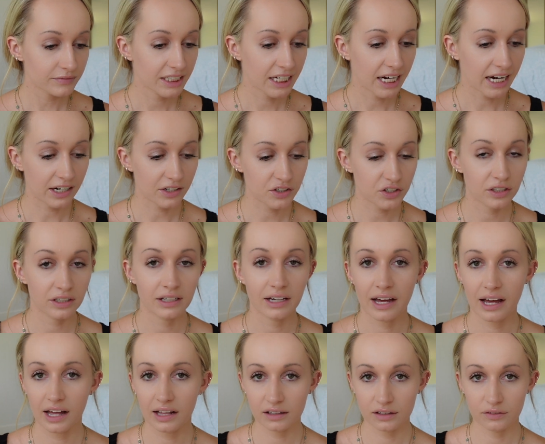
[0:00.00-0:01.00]
actually
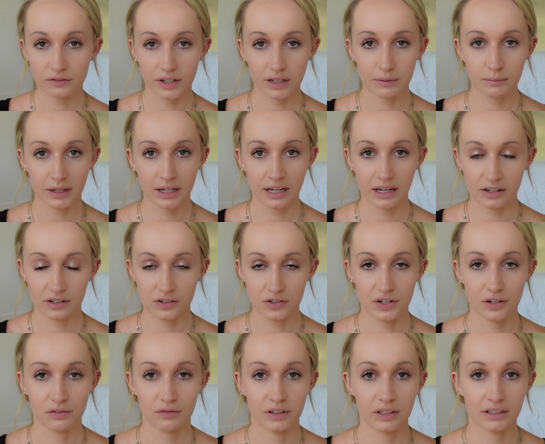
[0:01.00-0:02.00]
elevate my
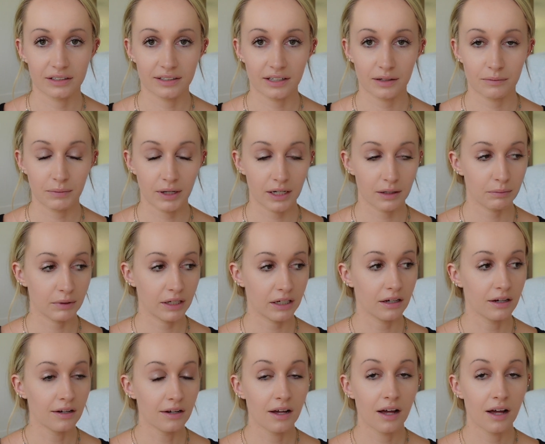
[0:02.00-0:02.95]
energy field and make me